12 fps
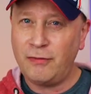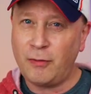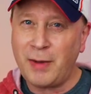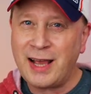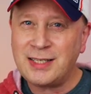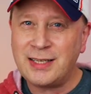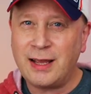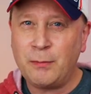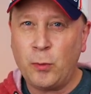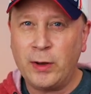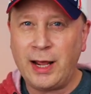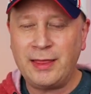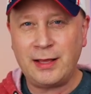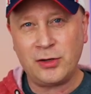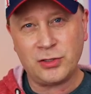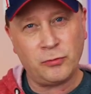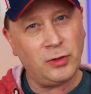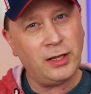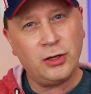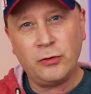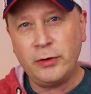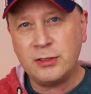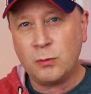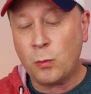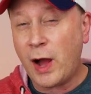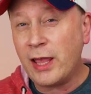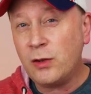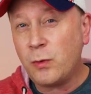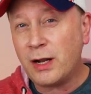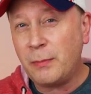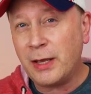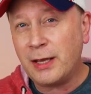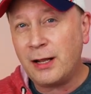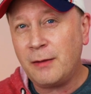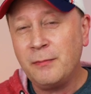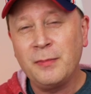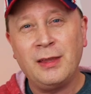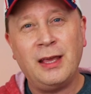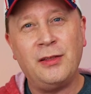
from my standpoint, I think there's a really good reason why you'd want to pick it up,